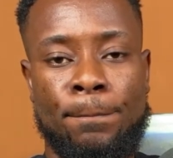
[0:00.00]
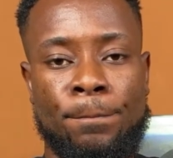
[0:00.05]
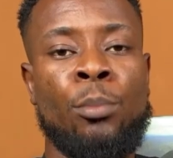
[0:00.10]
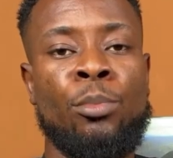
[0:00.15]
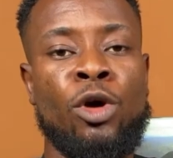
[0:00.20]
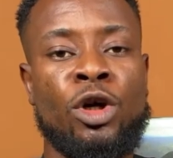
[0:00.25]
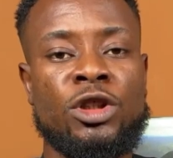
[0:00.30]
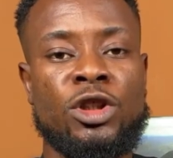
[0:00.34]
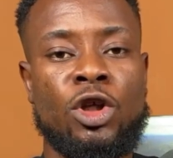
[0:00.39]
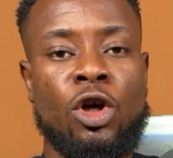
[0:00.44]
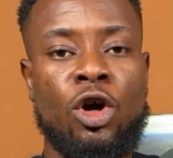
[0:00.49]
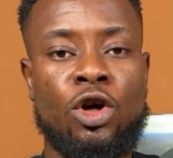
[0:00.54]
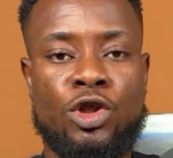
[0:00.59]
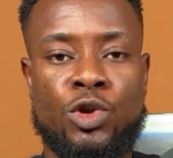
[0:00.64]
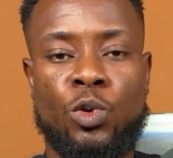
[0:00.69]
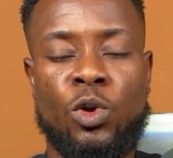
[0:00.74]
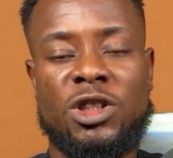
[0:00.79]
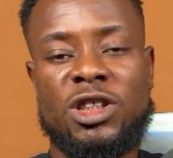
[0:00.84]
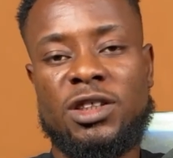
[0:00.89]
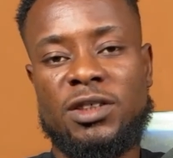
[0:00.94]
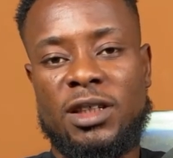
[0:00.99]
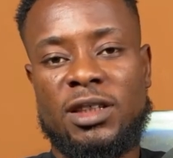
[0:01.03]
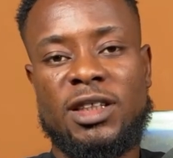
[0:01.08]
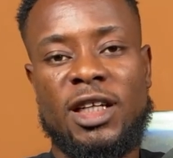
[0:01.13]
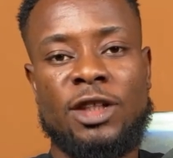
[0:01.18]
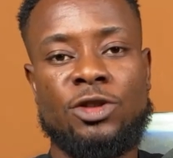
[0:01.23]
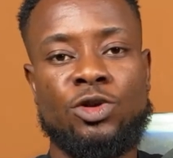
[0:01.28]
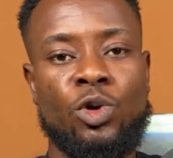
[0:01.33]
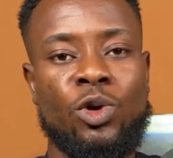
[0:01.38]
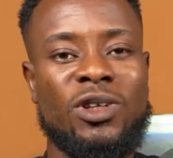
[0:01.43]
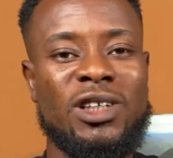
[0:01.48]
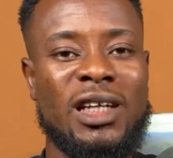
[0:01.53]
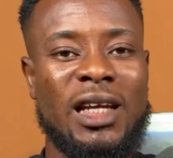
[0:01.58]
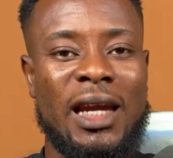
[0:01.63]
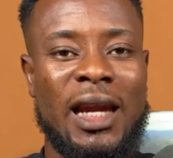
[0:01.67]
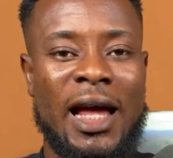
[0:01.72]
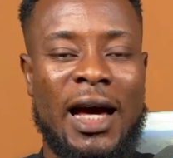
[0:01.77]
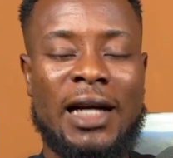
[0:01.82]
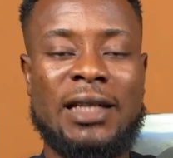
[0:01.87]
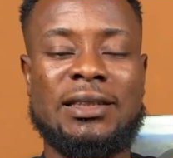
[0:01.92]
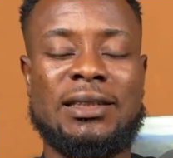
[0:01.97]
But CORS was created to
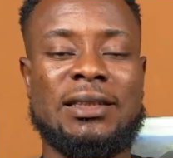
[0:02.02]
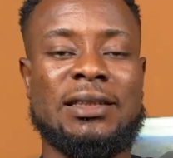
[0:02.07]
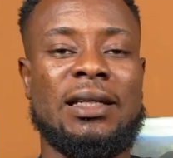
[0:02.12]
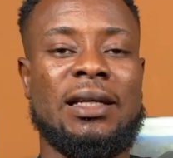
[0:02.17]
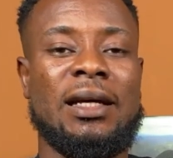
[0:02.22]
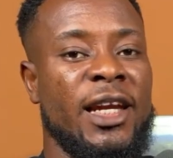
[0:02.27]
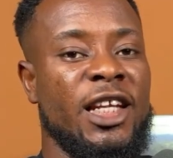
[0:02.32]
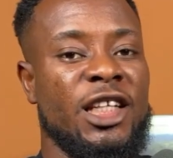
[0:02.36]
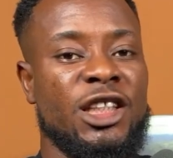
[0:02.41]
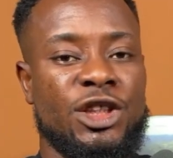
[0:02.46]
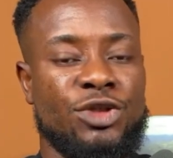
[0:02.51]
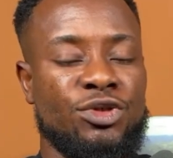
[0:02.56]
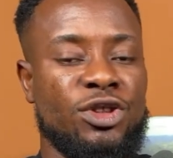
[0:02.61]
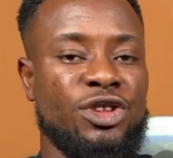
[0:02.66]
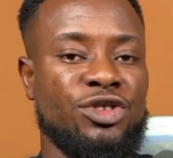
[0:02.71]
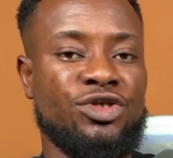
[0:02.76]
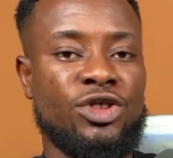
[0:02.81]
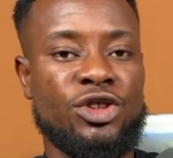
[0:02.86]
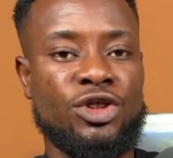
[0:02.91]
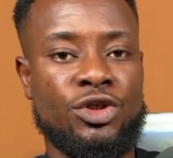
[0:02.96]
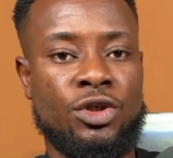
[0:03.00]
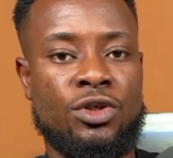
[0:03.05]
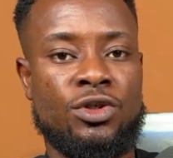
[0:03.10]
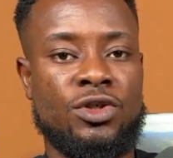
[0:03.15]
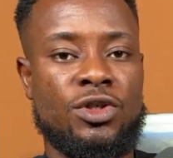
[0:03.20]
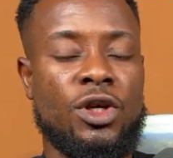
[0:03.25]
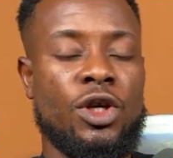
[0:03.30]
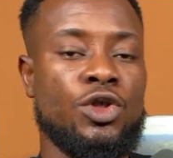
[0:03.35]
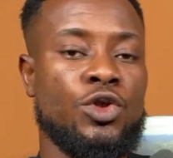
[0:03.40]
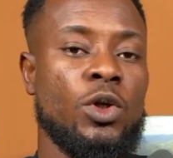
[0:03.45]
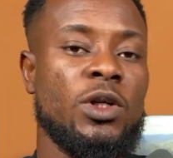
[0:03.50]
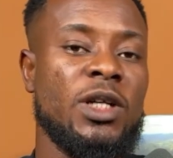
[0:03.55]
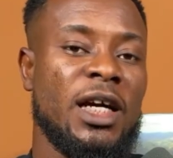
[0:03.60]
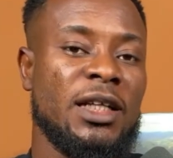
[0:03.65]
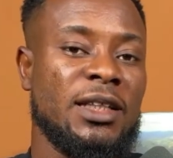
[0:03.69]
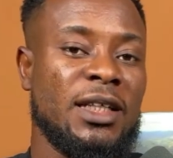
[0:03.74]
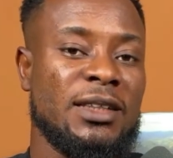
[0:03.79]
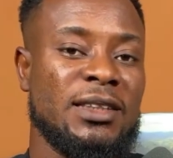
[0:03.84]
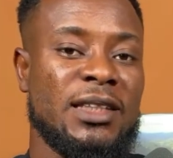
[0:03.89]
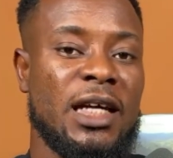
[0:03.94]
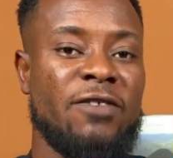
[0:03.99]
relax these restrictions so
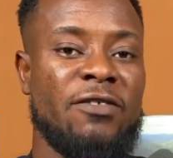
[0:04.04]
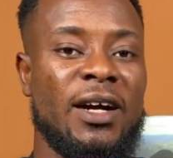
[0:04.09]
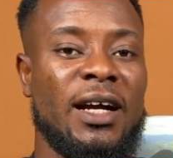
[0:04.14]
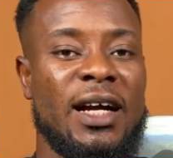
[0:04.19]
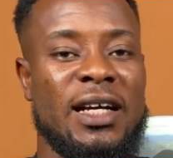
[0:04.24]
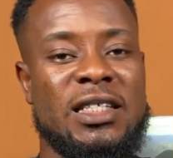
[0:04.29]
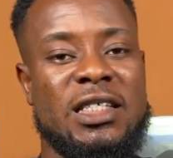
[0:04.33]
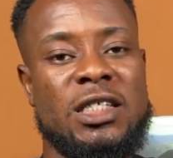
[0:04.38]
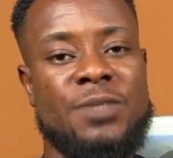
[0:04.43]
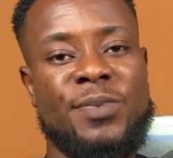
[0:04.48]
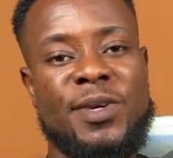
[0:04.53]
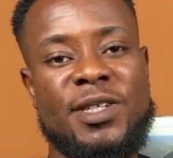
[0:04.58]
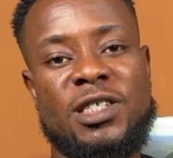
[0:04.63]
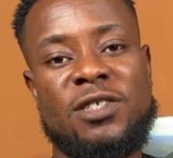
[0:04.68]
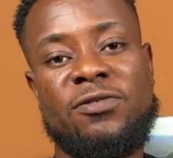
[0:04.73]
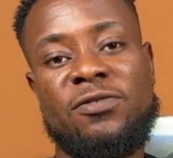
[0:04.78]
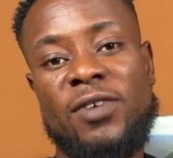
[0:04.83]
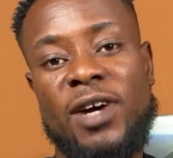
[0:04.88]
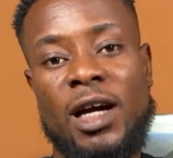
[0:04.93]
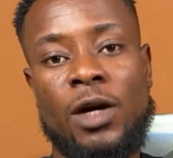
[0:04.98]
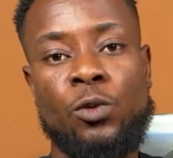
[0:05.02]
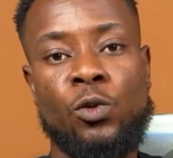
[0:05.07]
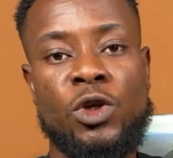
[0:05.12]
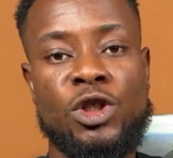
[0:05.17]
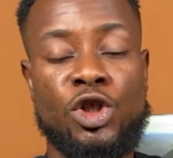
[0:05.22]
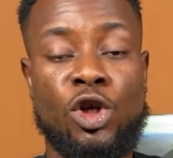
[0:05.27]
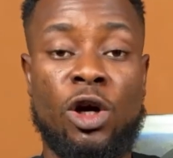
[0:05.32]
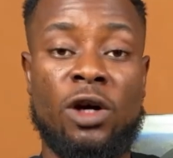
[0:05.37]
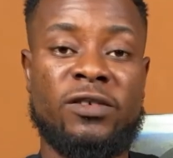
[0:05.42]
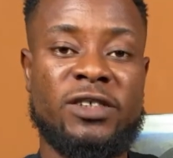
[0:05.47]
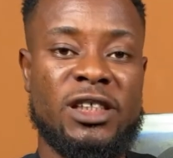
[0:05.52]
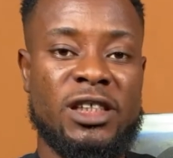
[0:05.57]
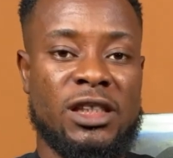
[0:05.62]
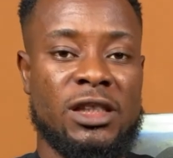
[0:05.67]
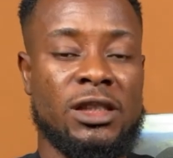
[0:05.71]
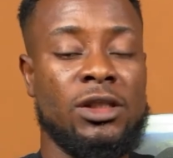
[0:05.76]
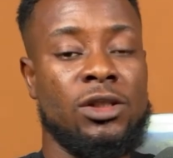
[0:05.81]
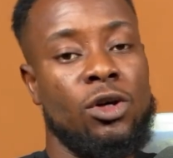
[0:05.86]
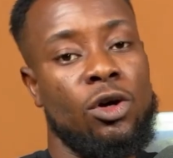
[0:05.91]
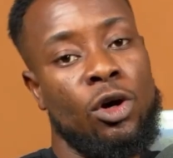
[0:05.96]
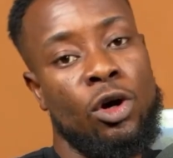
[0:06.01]
that a server can specify which
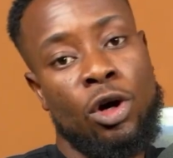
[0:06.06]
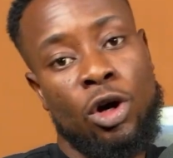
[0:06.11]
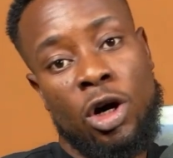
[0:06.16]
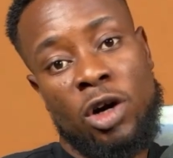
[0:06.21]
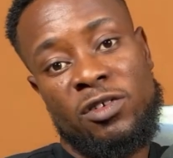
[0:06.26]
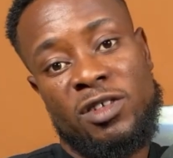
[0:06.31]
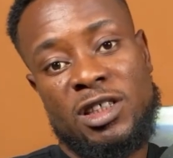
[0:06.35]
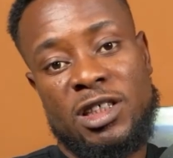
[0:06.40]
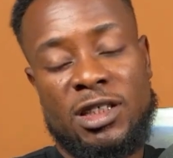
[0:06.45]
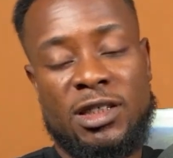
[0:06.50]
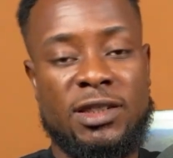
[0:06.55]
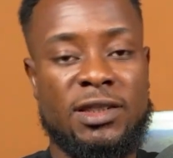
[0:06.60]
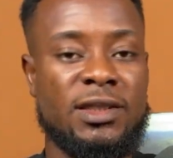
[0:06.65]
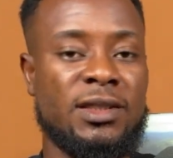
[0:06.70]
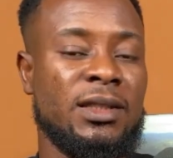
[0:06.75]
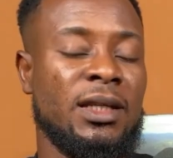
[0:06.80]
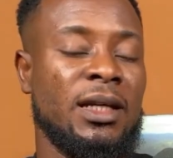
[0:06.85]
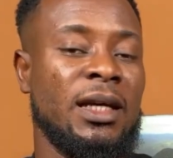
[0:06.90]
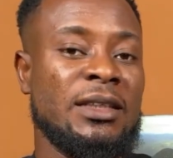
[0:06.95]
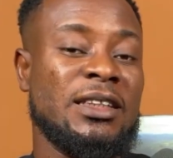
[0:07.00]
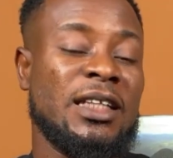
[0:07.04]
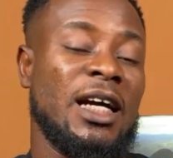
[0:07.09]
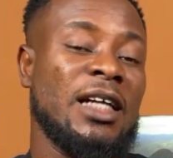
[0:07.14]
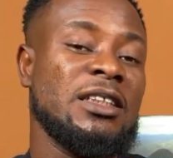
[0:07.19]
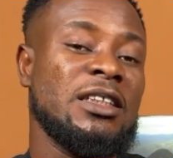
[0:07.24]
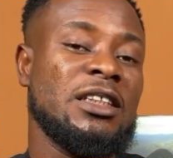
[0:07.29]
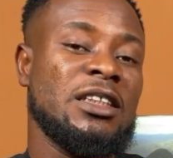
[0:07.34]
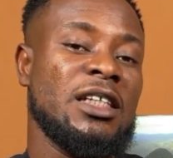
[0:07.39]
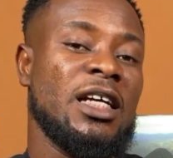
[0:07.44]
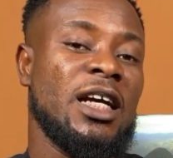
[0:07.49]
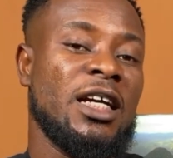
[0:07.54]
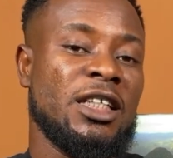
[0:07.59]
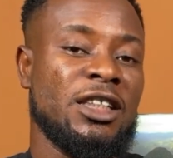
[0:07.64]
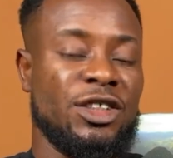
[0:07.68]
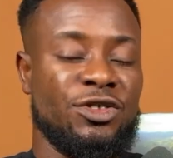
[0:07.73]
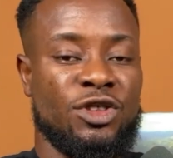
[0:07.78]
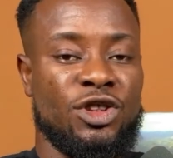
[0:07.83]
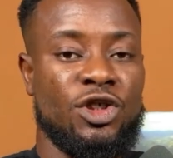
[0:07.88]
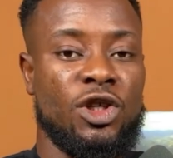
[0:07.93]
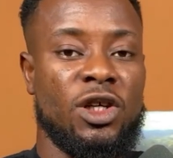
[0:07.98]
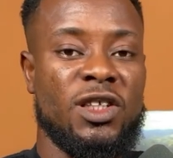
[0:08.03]
origin or origins it can share
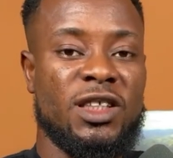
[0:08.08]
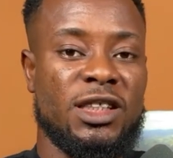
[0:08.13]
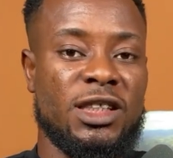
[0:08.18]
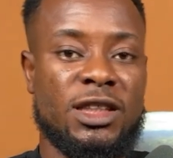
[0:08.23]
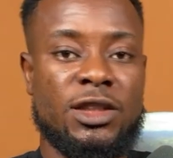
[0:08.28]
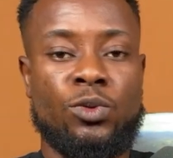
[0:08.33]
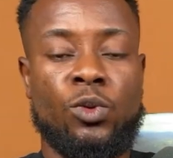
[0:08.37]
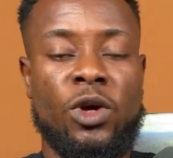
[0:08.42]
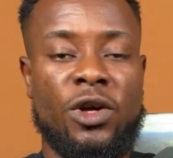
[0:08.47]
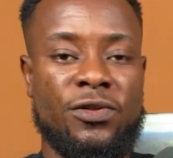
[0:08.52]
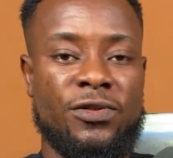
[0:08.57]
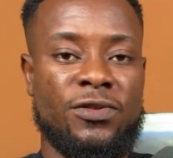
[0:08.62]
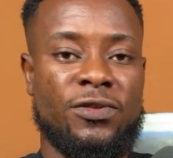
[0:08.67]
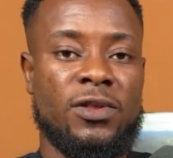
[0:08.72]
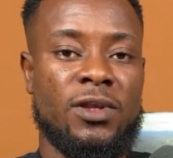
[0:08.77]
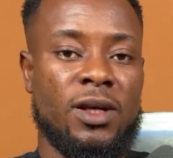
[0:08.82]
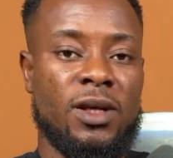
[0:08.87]
its resources with.